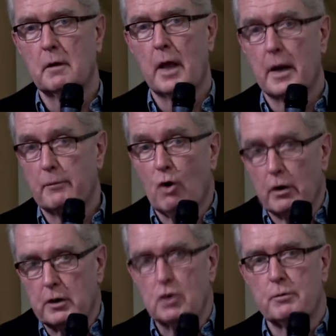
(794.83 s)
And I'm
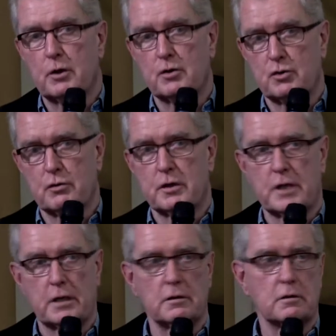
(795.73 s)
calling you because you're the
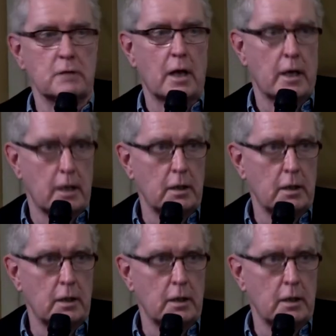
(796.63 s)
technical guy,